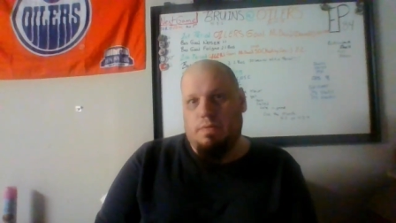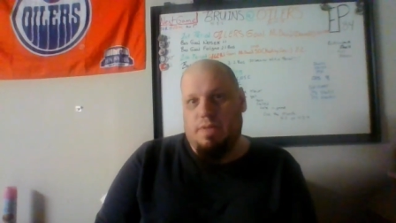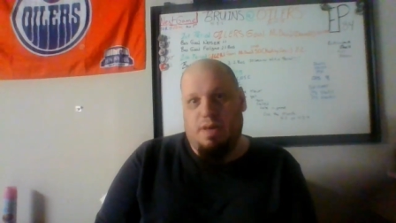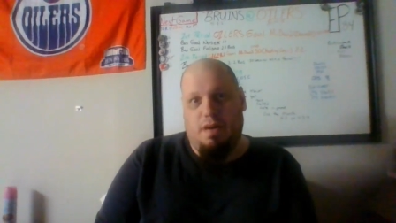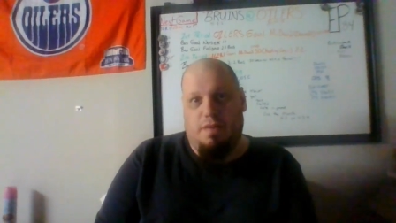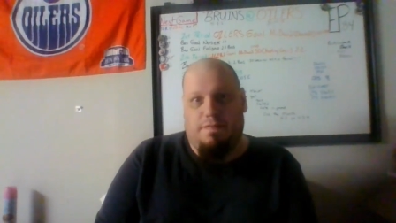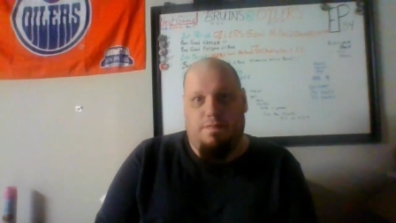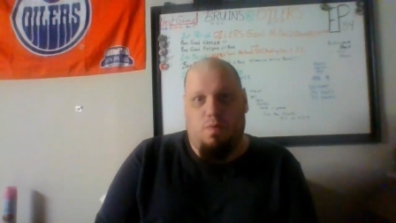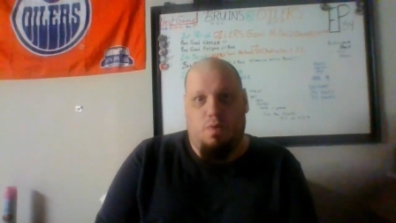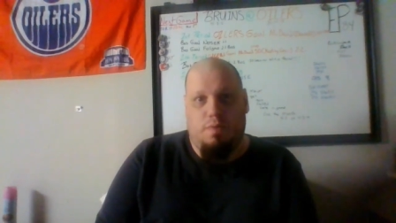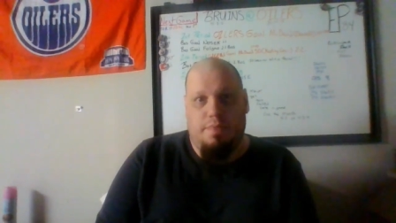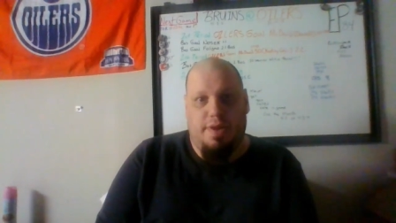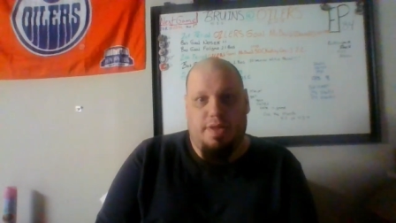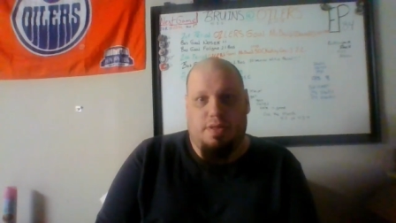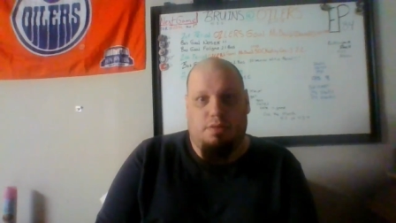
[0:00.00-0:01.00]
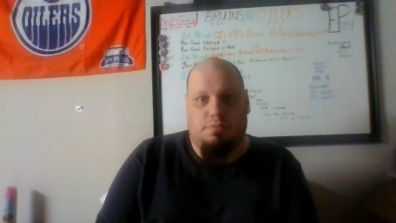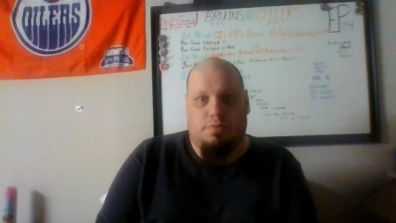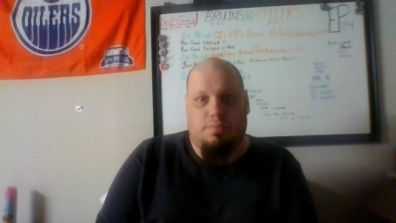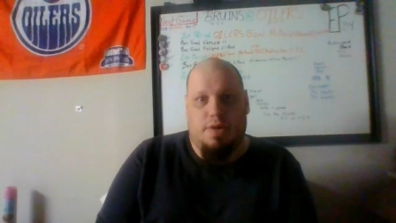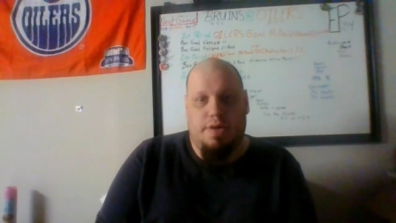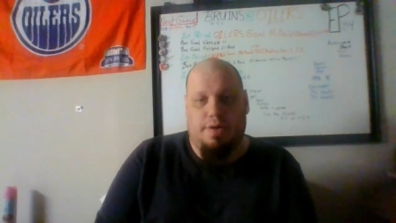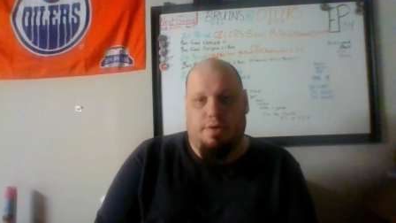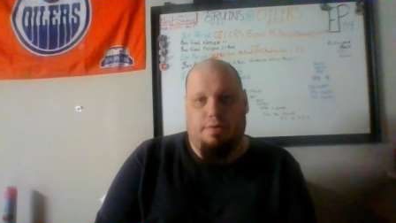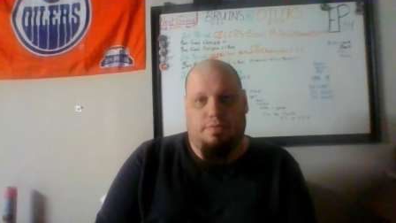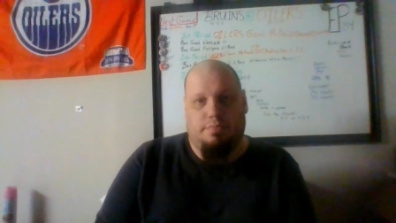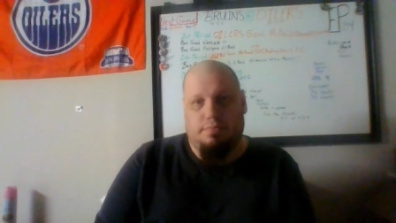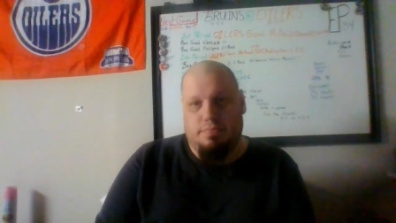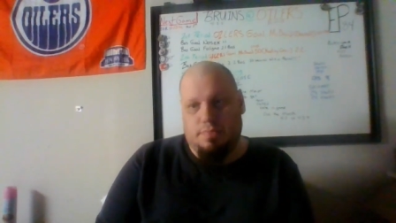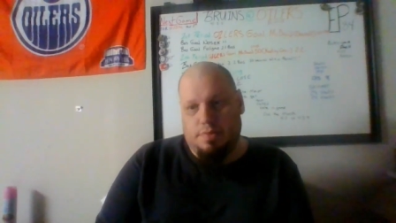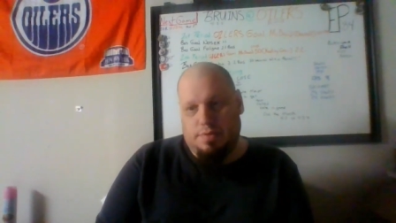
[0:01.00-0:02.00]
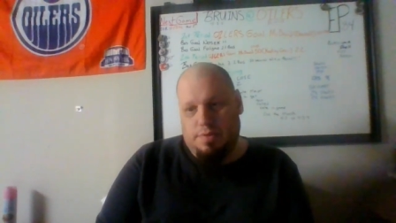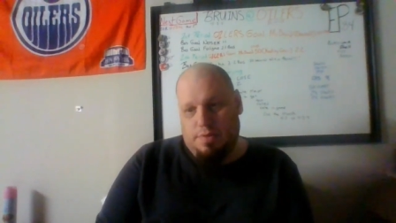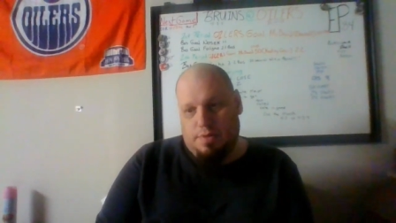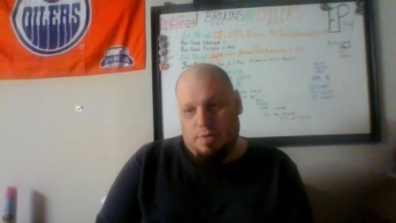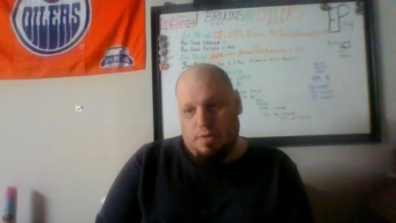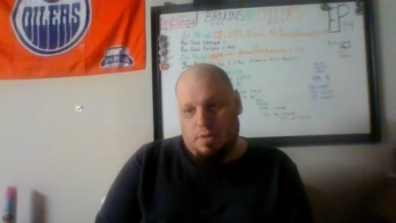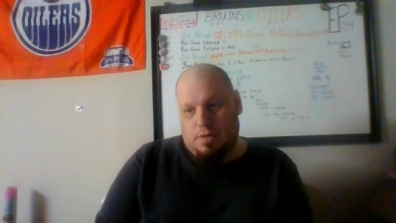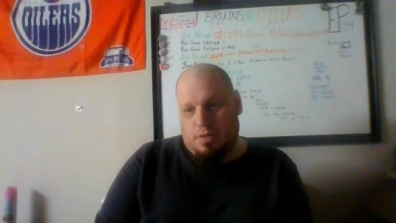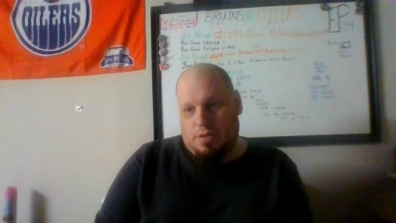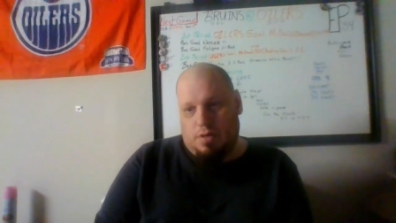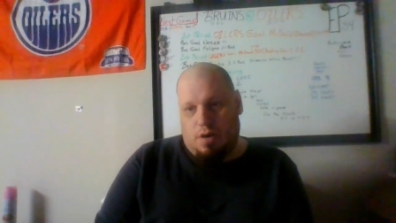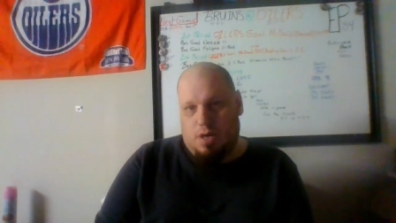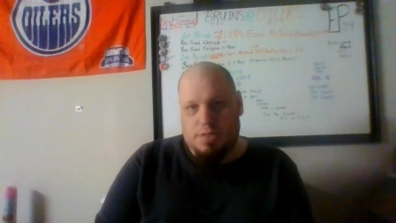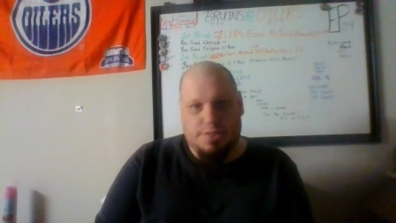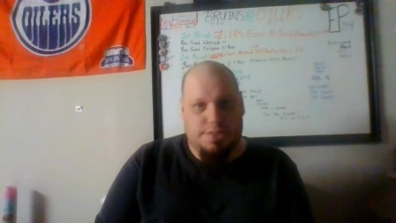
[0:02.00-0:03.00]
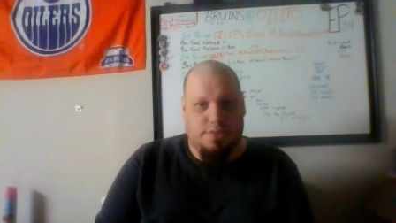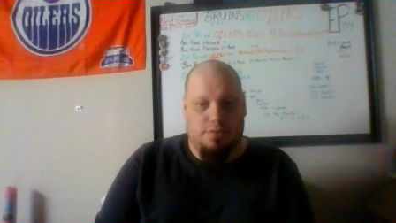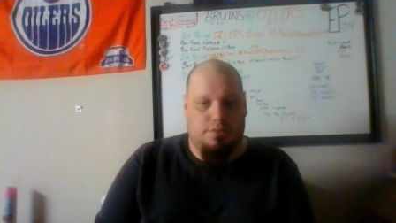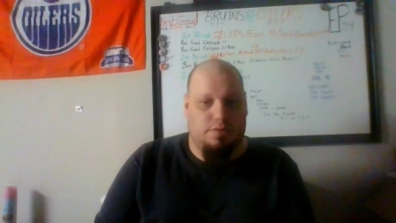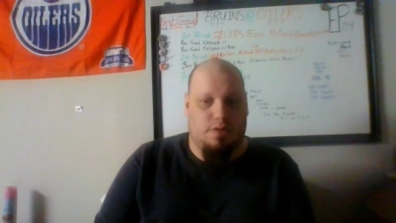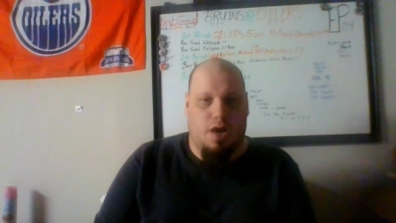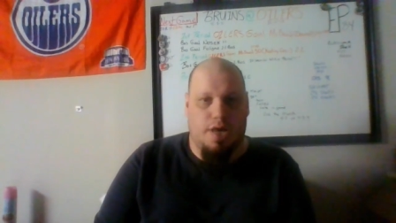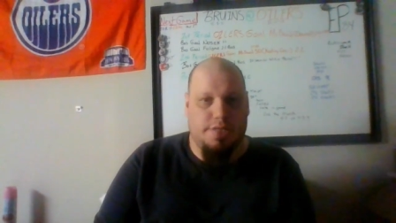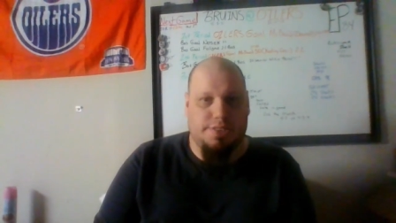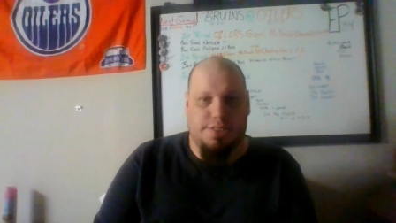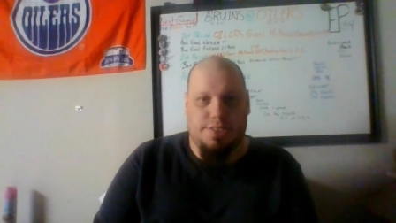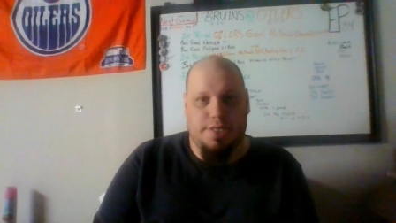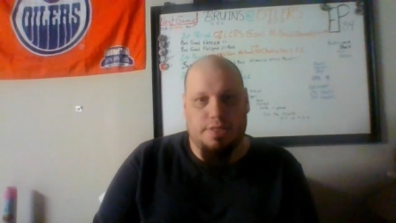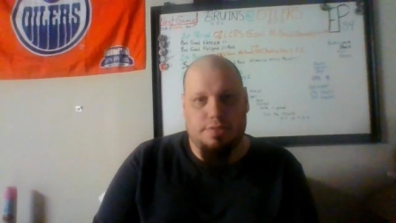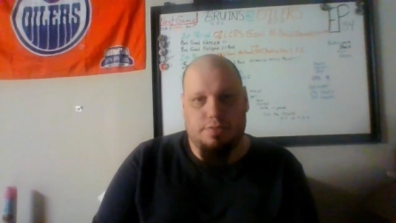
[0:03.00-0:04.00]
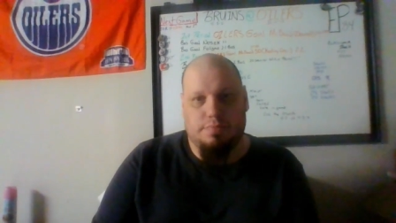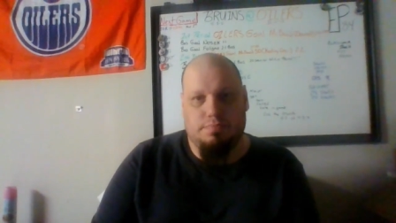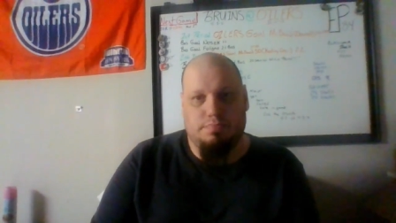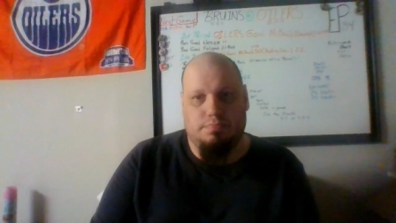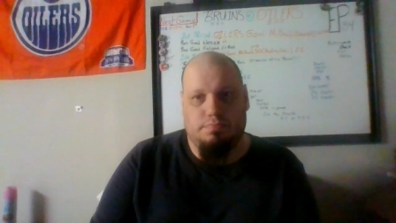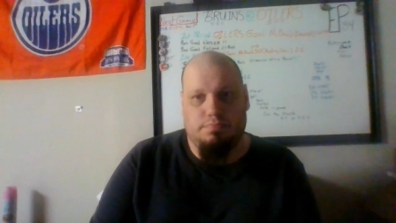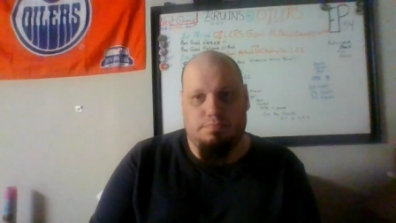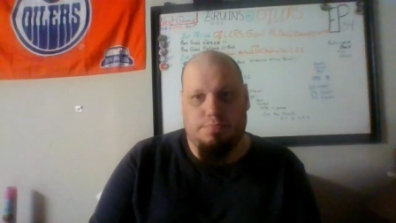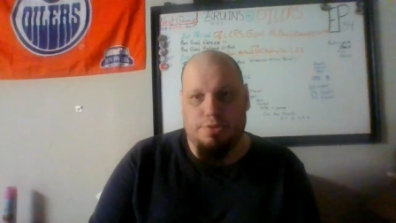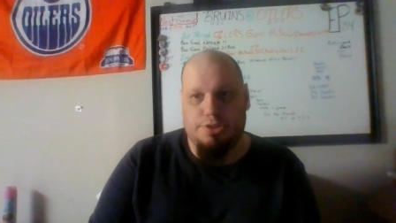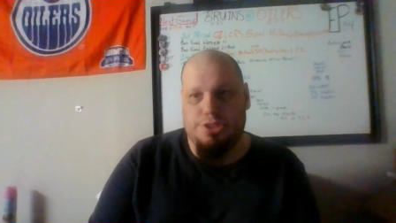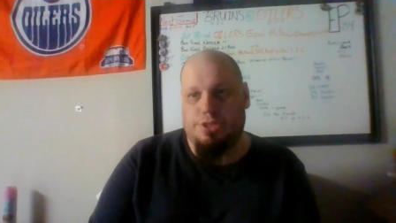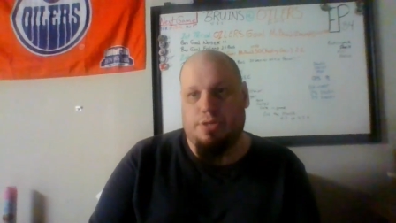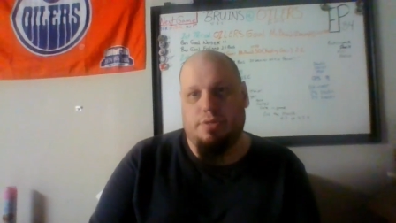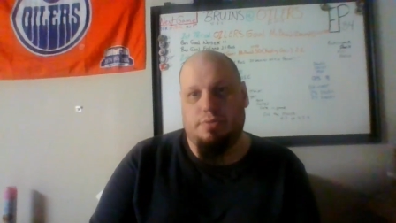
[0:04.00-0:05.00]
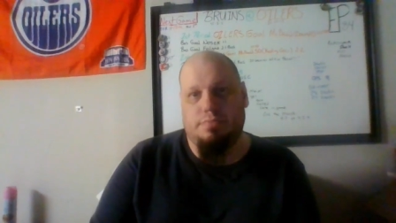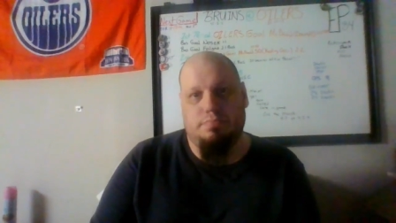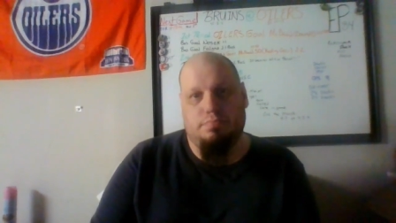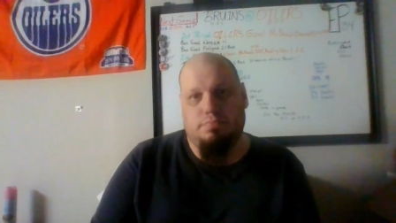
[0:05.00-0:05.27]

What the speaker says: They got a 4-minute double minor. Austin high stick Bergeron.